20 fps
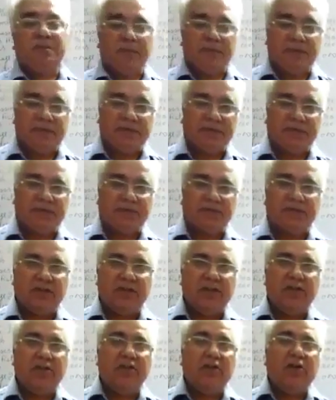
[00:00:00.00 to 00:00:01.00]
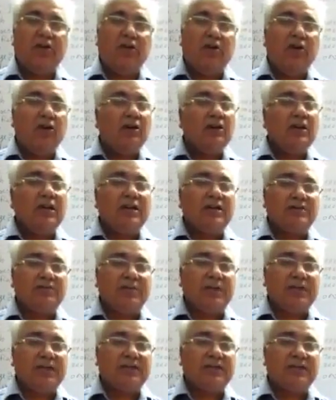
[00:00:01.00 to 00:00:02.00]
your premises, all the
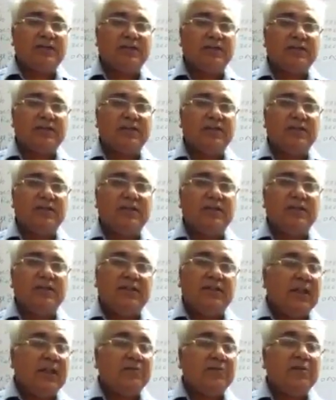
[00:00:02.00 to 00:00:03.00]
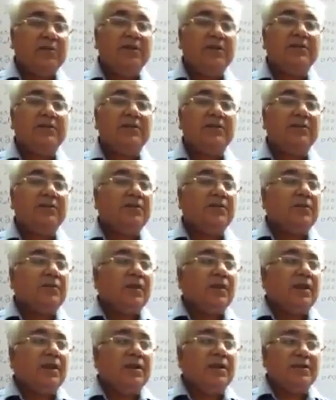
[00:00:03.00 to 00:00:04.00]
expenses, that means,
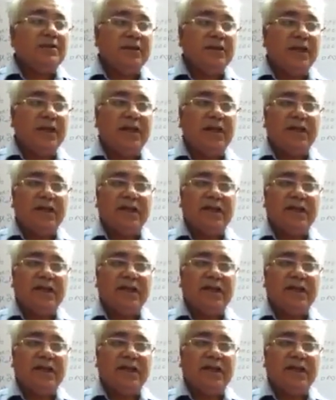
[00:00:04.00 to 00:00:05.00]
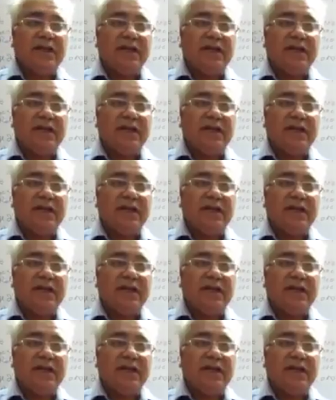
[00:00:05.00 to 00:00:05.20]
say, this trial